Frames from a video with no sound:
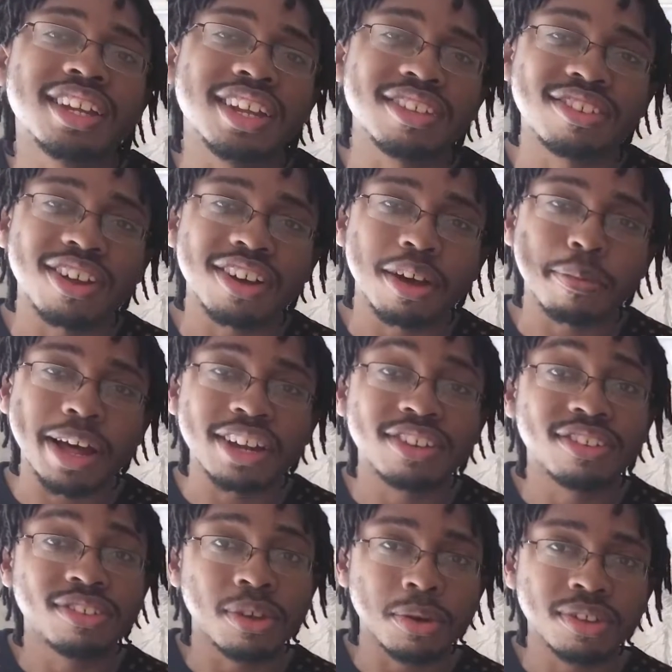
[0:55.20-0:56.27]
let's talk about
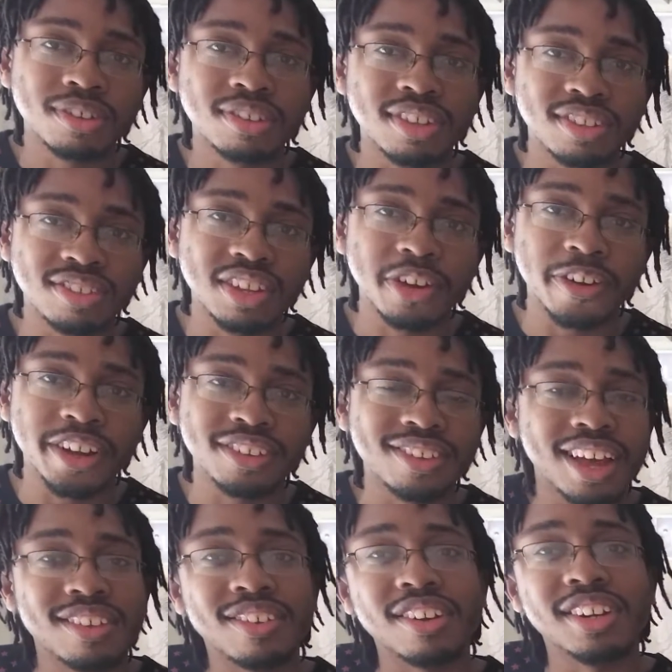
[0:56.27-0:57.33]
SoS the Series
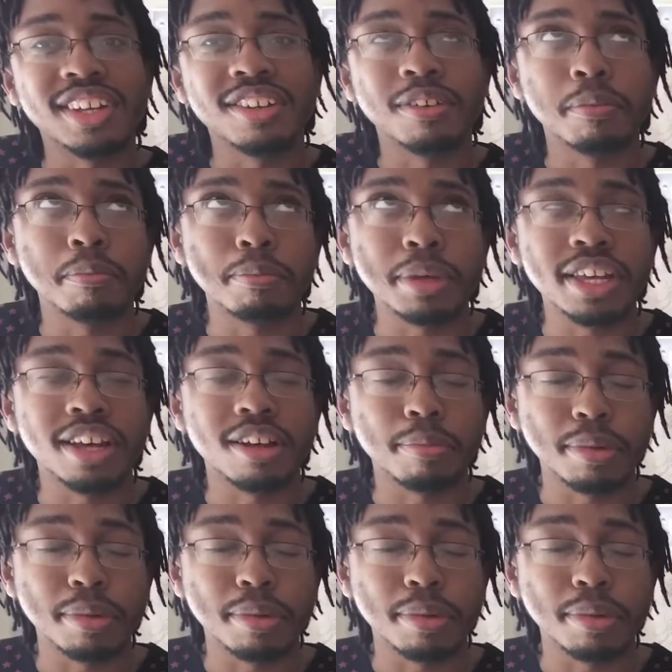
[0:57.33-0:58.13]
as our little BL